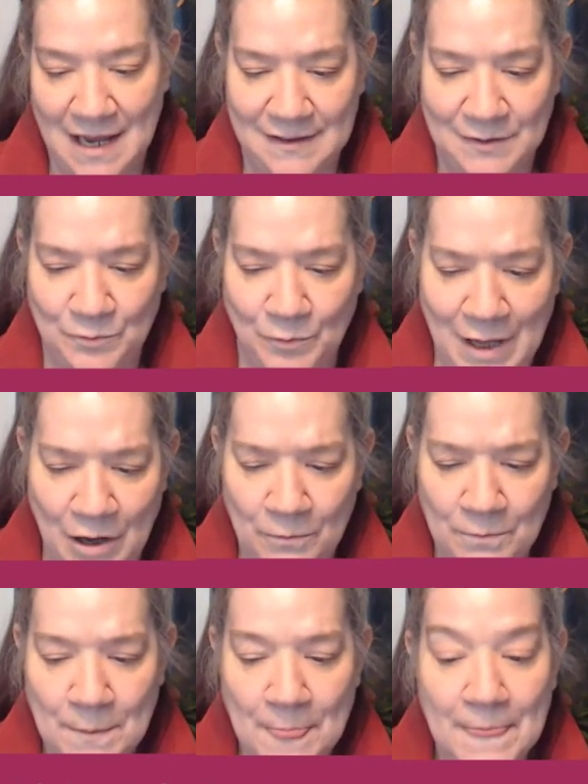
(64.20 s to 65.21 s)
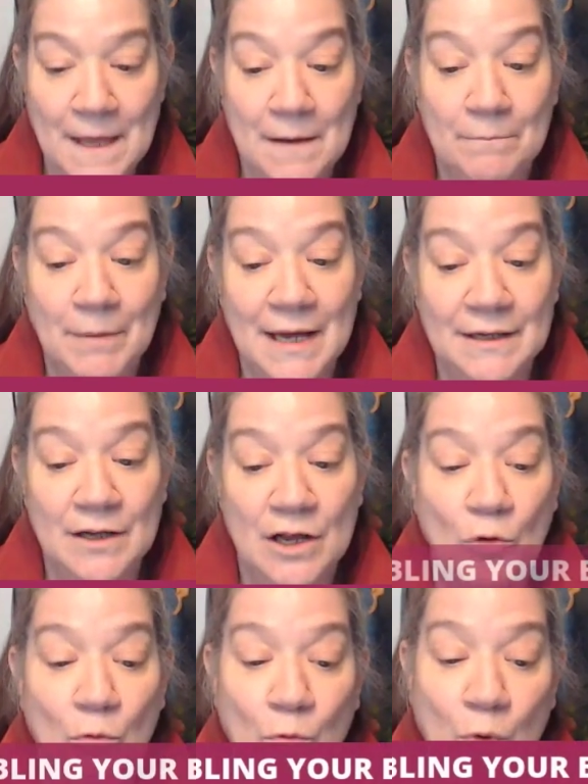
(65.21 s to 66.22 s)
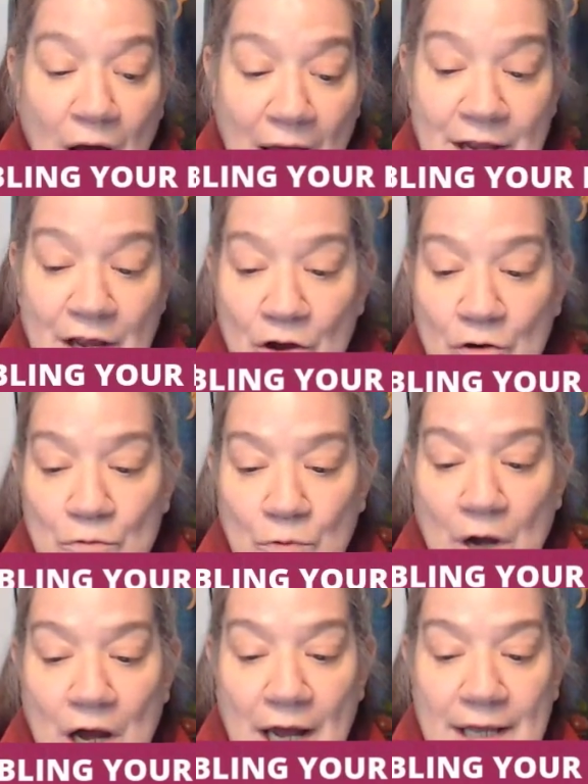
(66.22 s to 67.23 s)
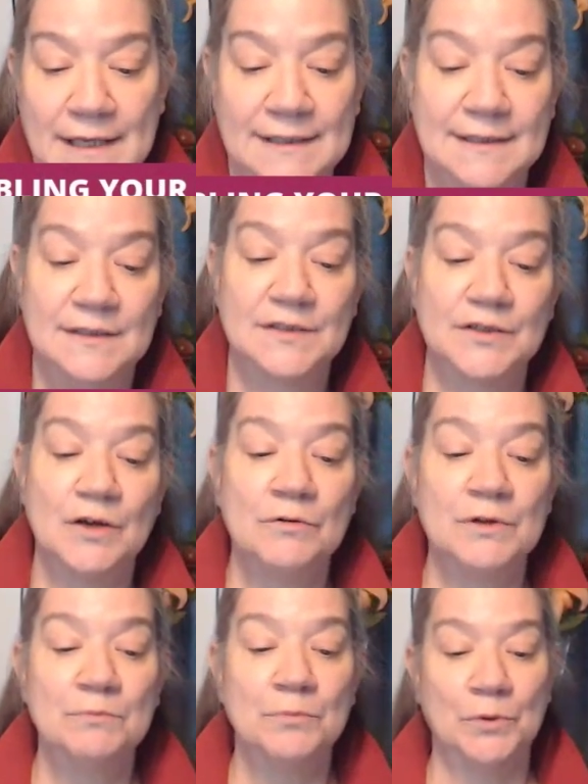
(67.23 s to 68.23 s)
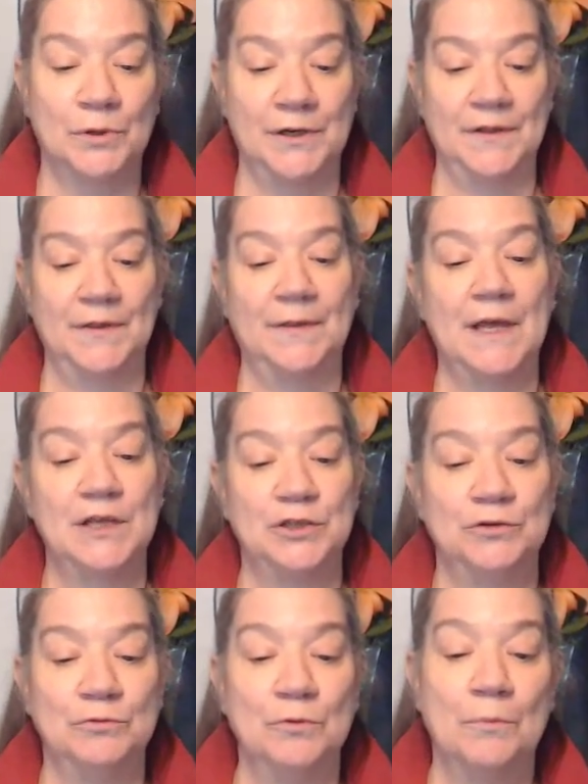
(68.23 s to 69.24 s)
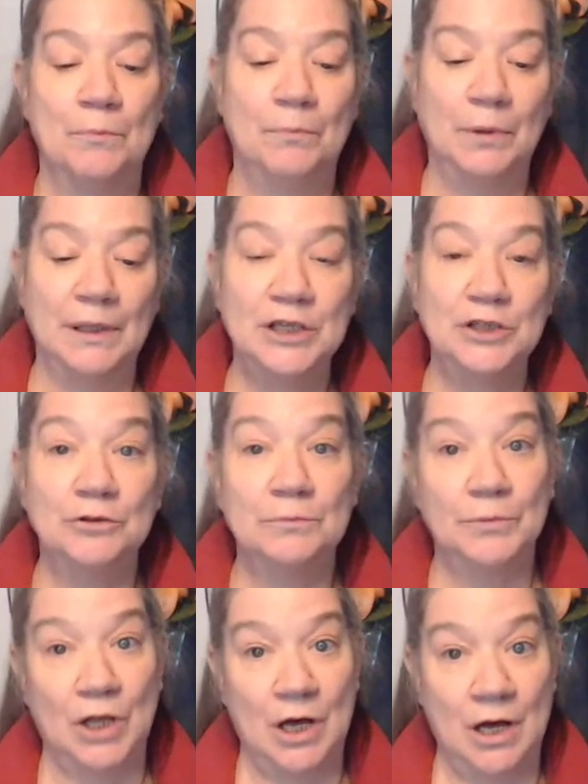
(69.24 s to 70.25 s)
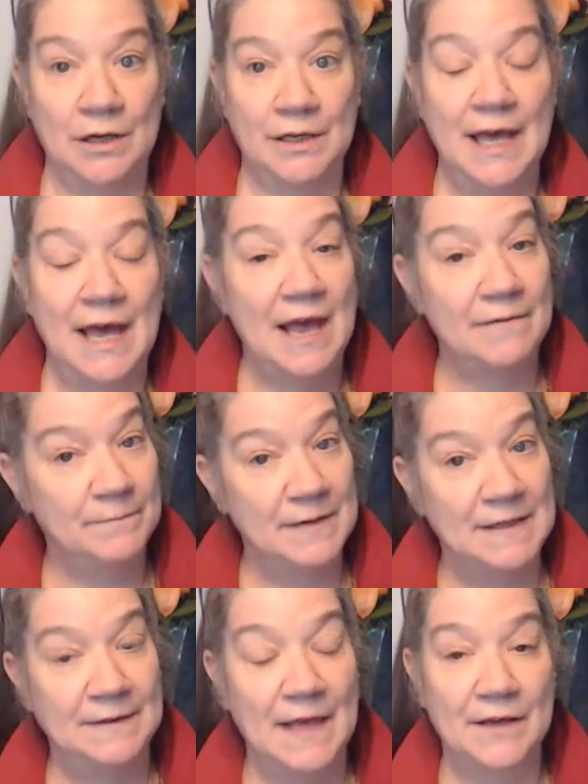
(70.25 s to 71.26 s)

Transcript: as well. But why, oh why, is it so important that you bling your blog and feed